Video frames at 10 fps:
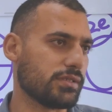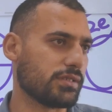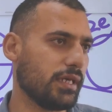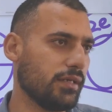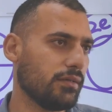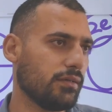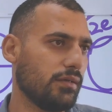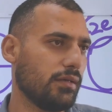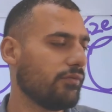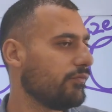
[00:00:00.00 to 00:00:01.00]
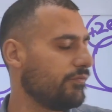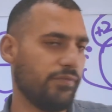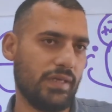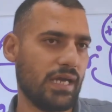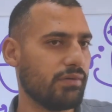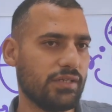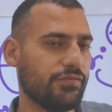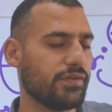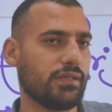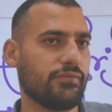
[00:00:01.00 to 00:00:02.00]
right? We have a
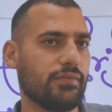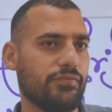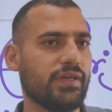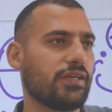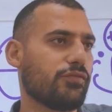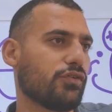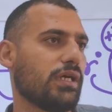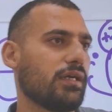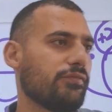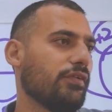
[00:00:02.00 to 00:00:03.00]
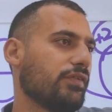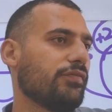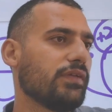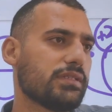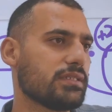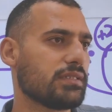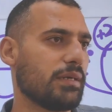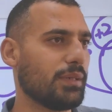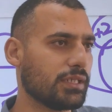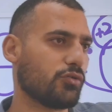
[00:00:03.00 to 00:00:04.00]
different figure for that. 50 fils is some
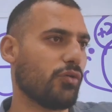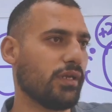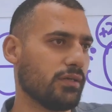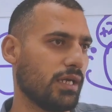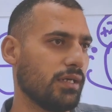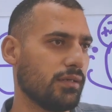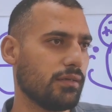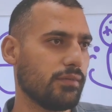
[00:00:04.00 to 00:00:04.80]
other coin, right?